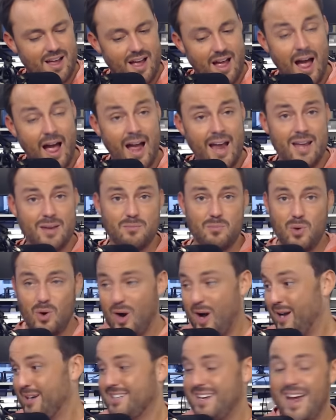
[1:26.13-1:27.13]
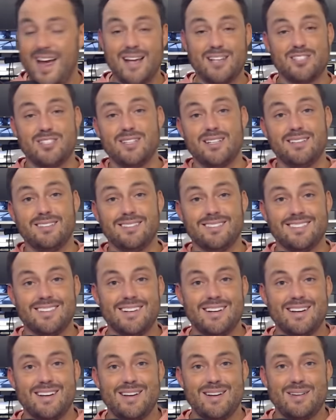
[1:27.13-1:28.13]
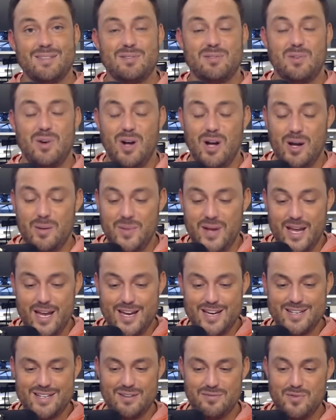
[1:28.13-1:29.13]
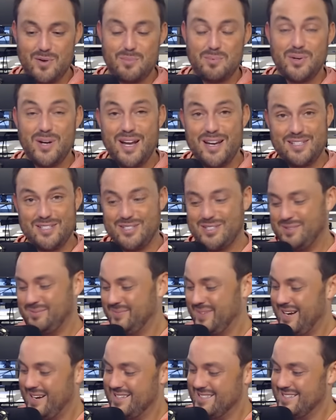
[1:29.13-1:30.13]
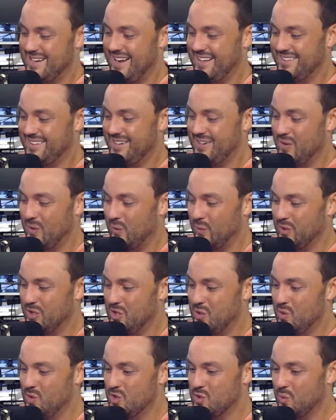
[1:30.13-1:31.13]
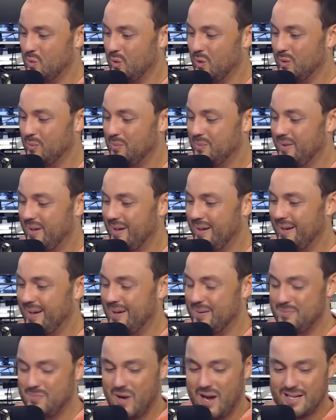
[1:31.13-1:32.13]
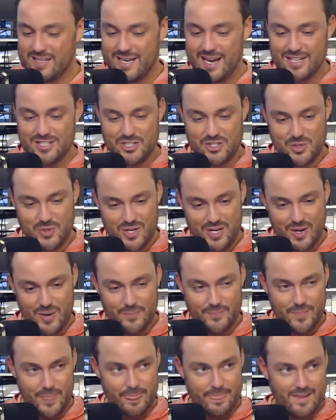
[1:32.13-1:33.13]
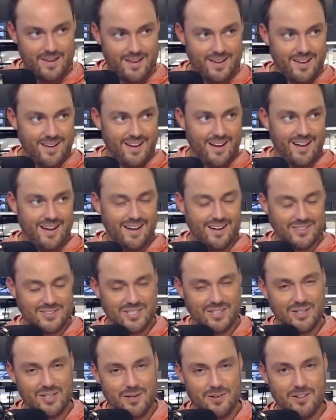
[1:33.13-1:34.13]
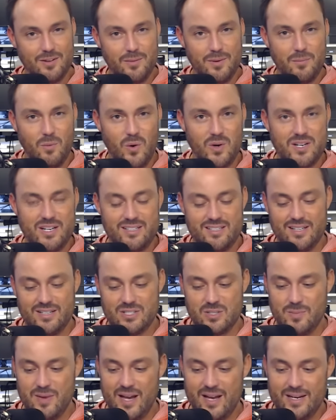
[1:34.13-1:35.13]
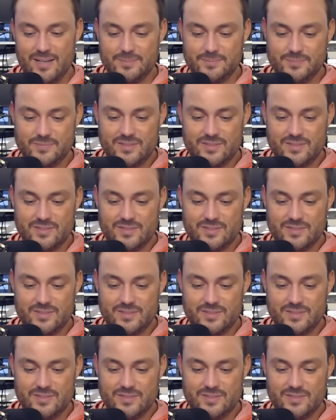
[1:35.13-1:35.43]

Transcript: I am broadcasting from a different place. It is not the old usual podcast studio. I'll tell you a little bit more details about it